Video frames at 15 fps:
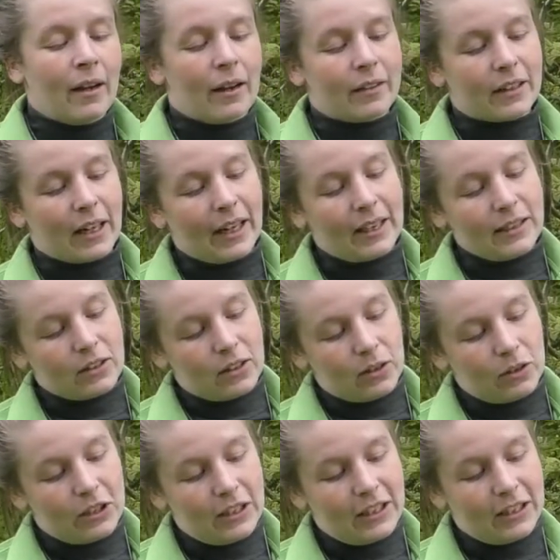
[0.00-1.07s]
Okay, so
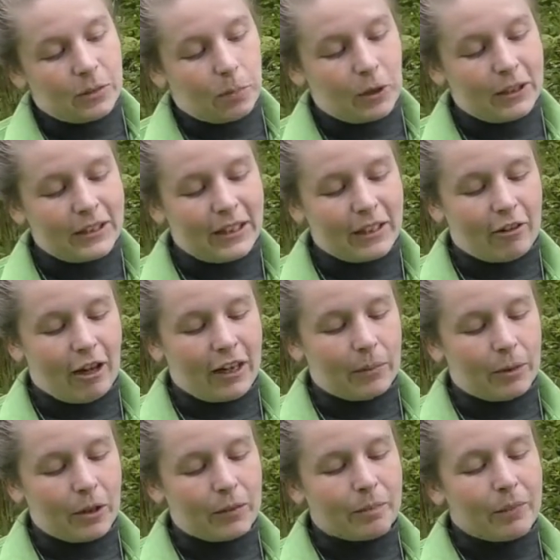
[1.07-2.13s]
she is pretty
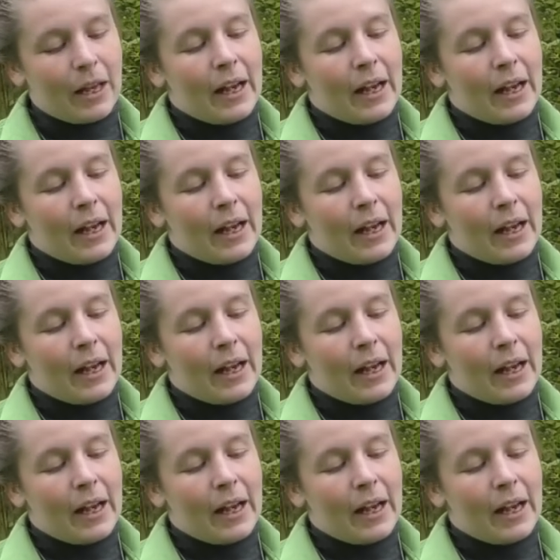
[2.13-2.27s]
incredible.